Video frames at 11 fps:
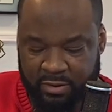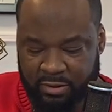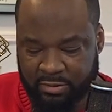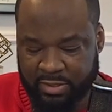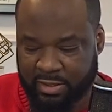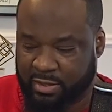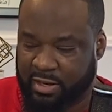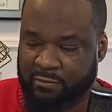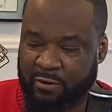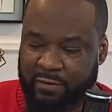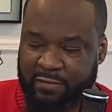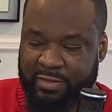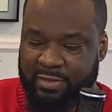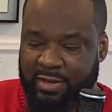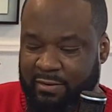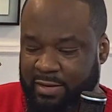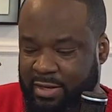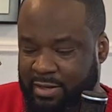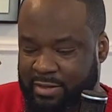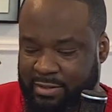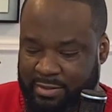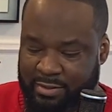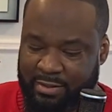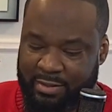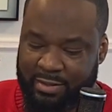You take the cover off and there it is.